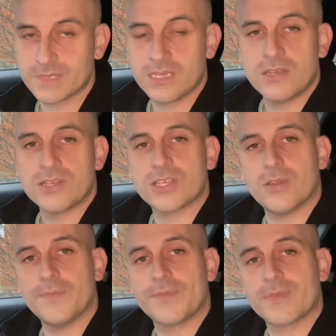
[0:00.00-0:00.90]

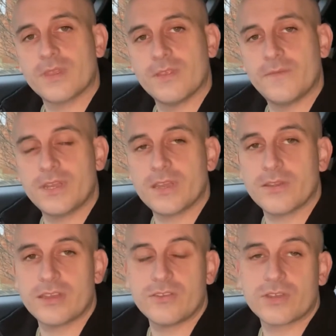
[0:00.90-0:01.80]
So the video
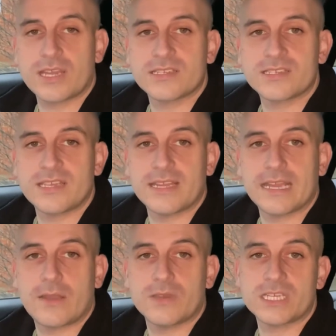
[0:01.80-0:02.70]
that you're going to see
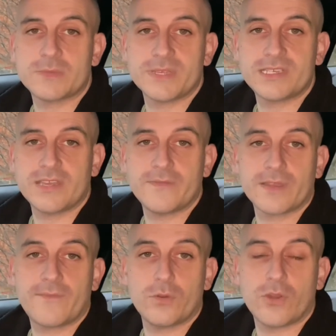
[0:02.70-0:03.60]
now is
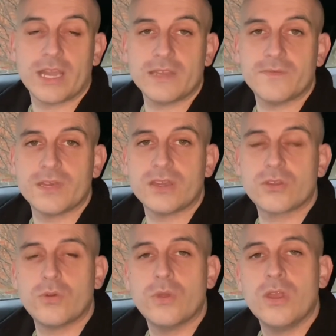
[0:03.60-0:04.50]
specific for a
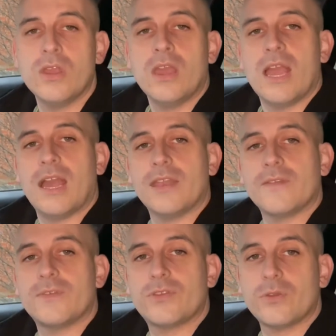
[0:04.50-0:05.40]
vehicle, and
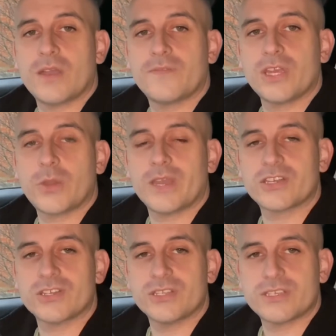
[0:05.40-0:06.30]
if you do have any
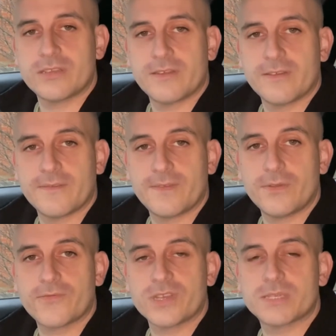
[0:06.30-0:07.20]
questions,
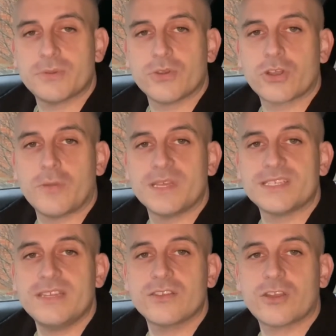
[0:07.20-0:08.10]
feel free to put a comment
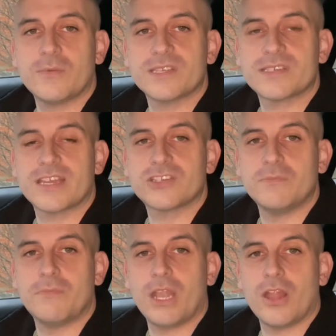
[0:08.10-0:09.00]
in the comment
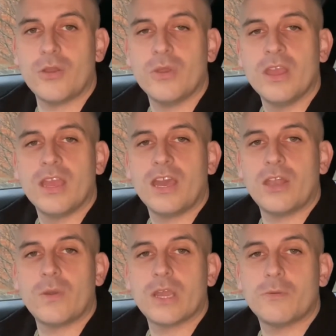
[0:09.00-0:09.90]
section below
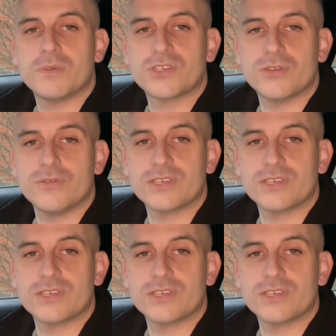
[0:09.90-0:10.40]
and I'll help as soon as I